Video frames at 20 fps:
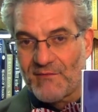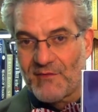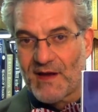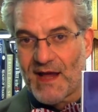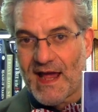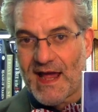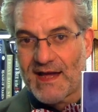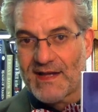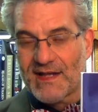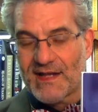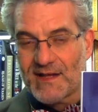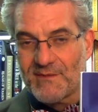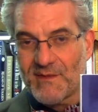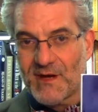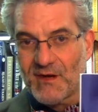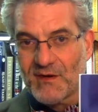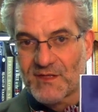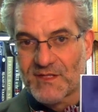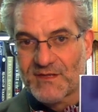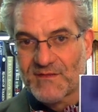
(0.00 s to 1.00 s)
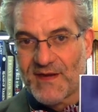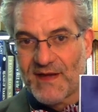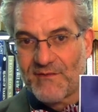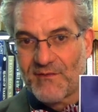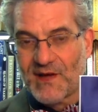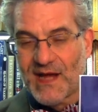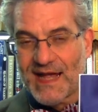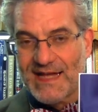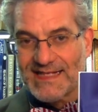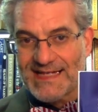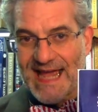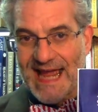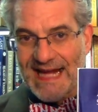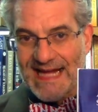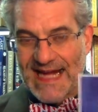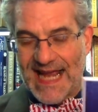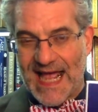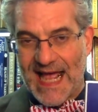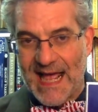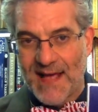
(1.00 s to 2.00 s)
Guide at
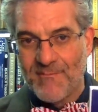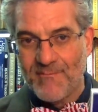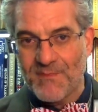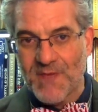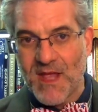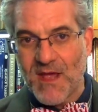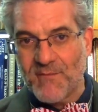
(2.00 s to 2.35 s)
americasurvivalguide.com,